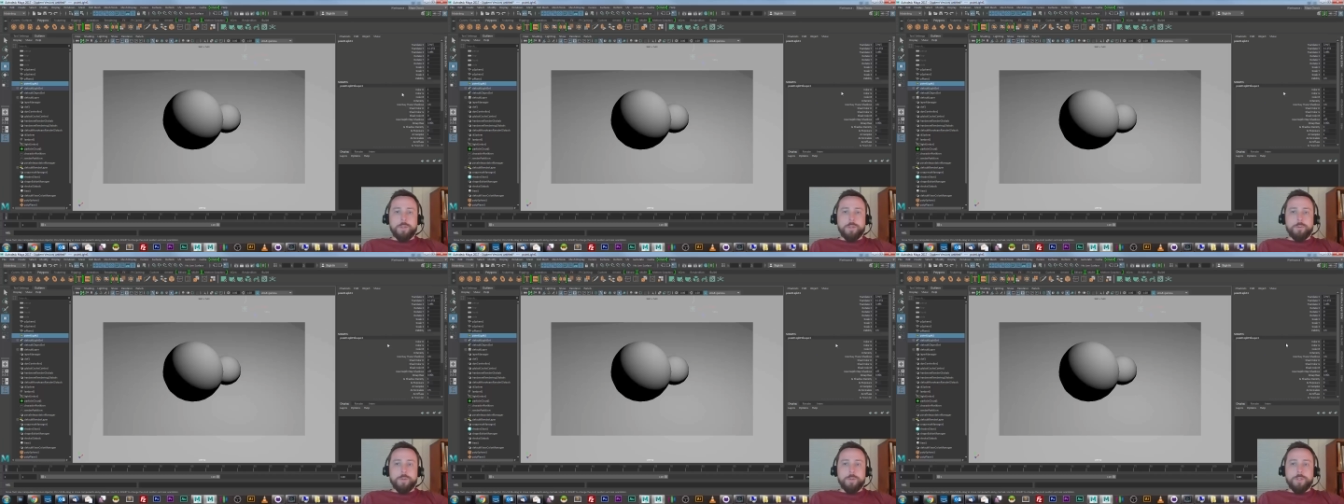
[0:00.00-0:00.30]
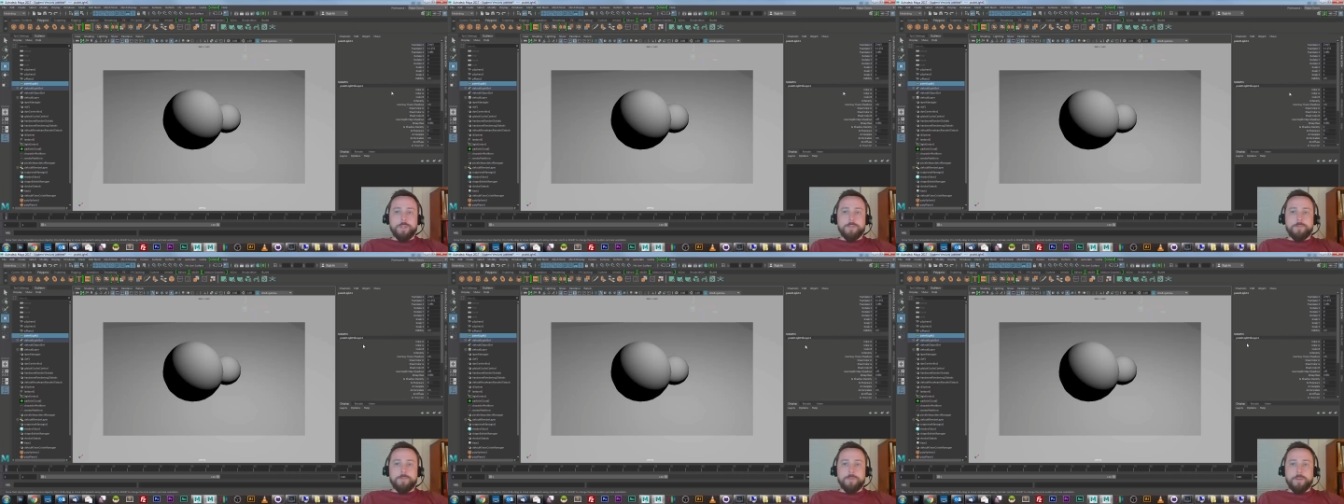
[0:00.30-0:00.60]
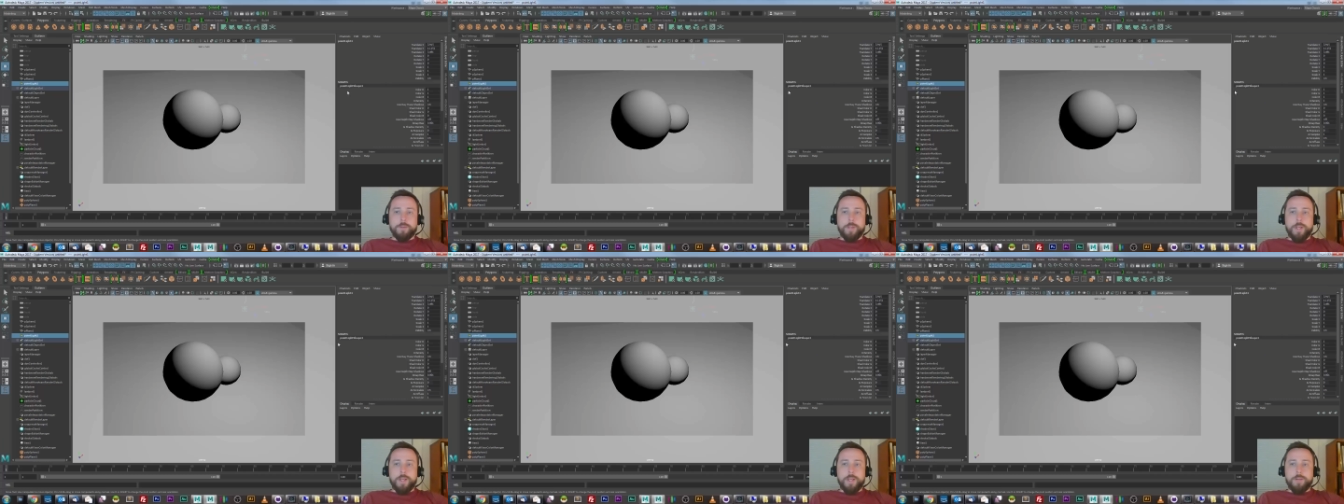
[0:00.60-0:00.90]
Now the reason
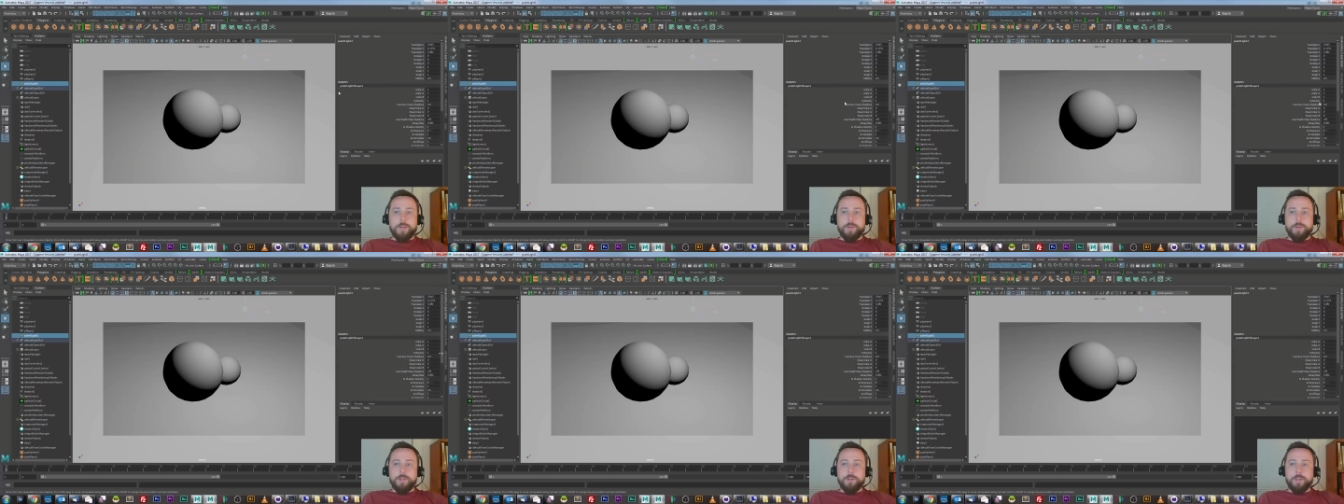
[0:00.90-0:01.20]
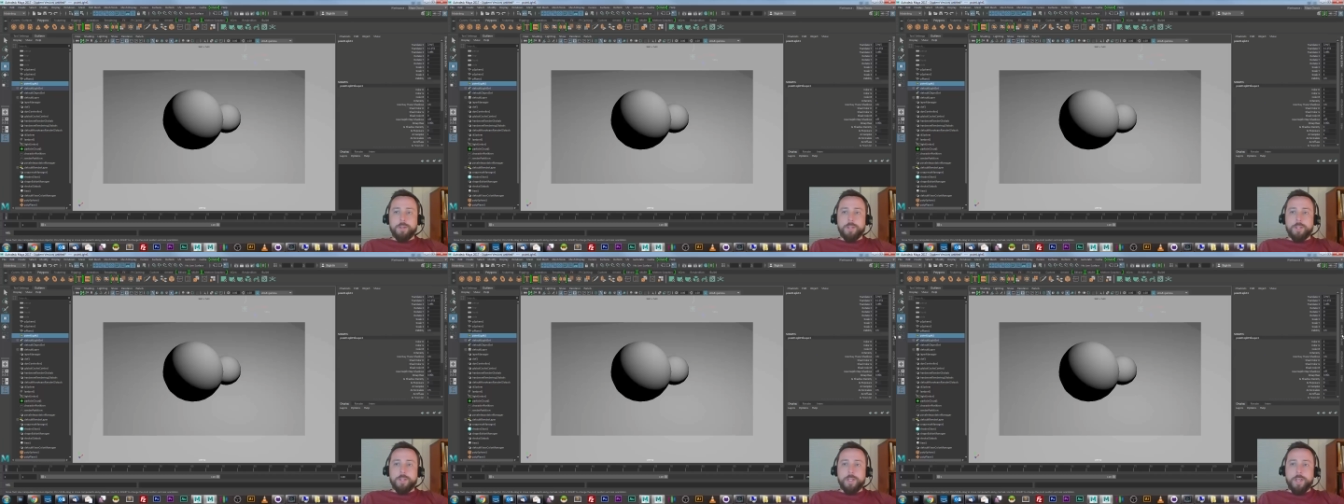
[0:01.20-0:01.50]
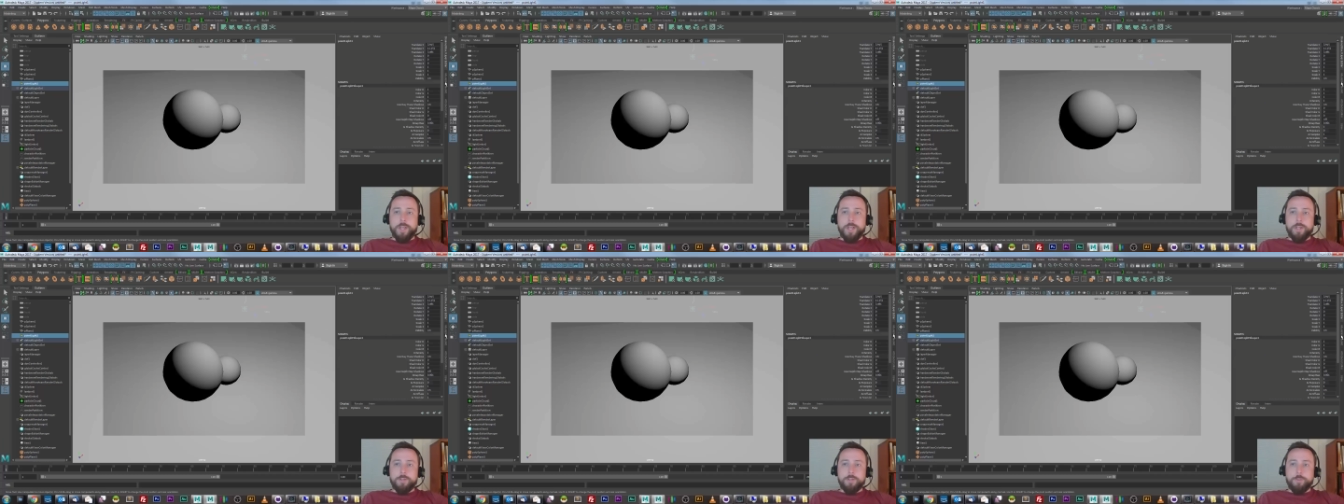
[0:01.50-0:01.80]
for that, if I look in
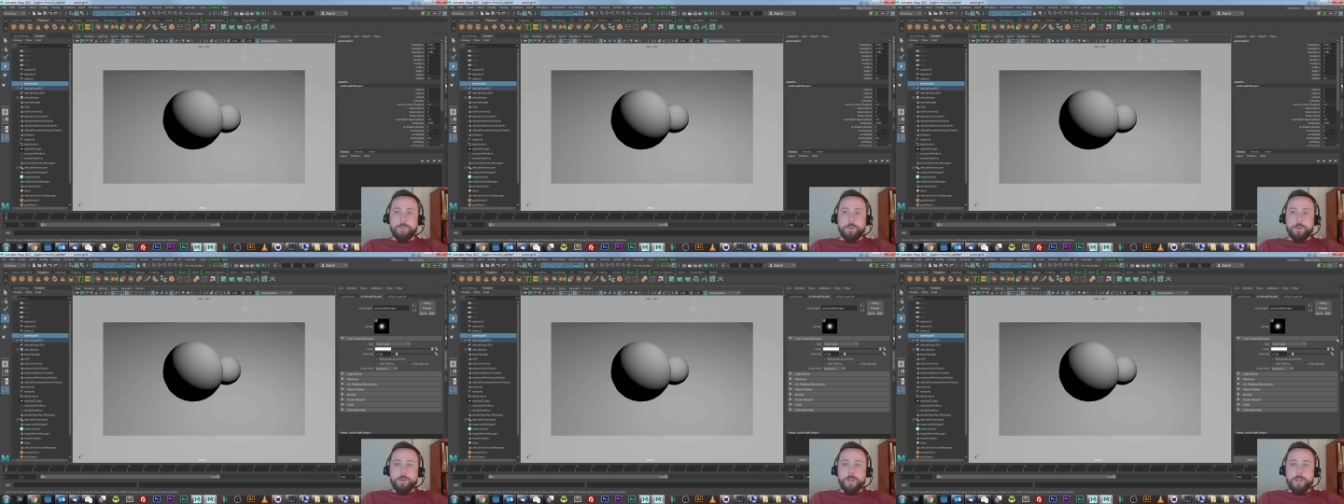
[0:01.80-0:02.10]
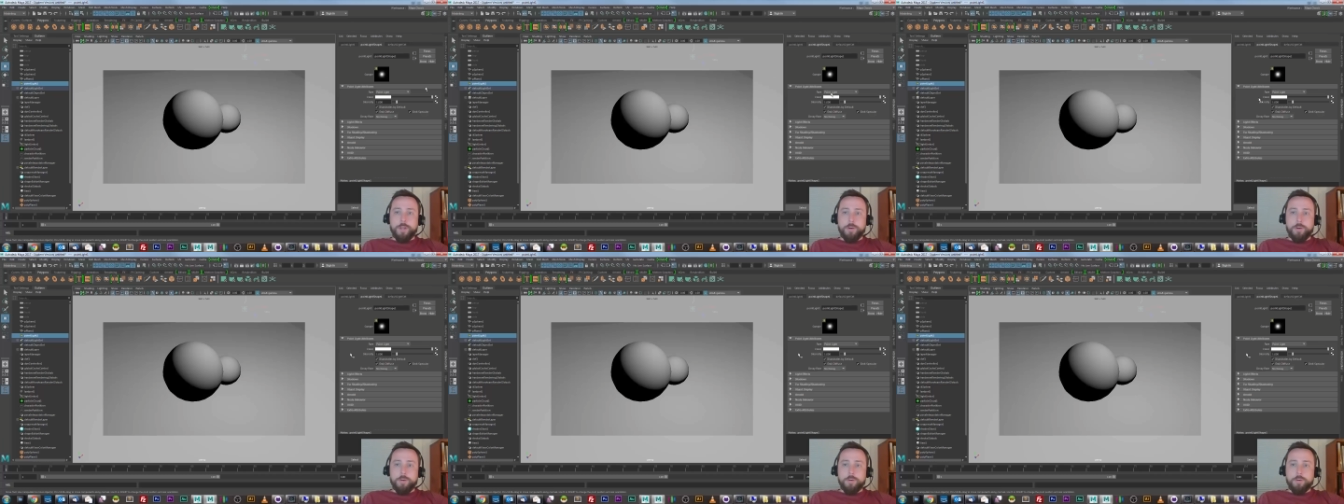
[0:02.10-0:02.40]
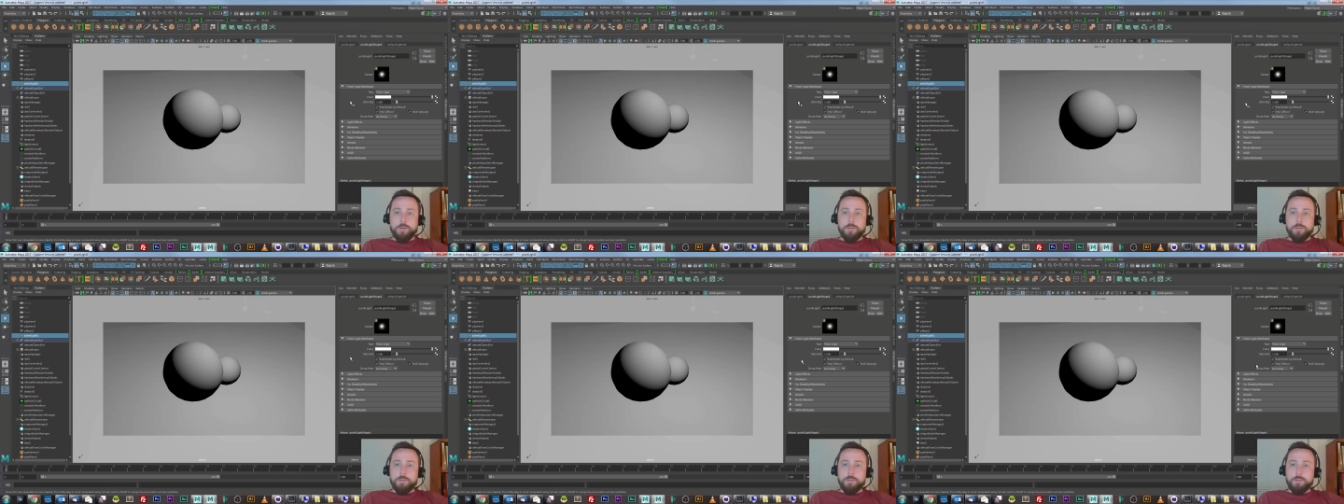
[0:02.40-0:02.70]
the attribute
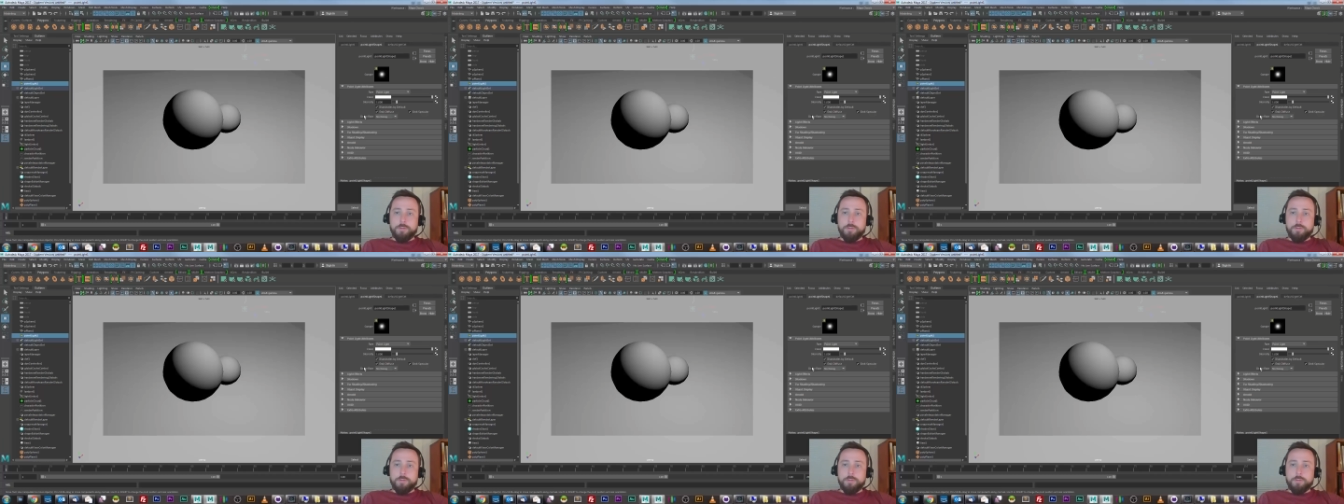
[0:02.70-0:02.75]
editor,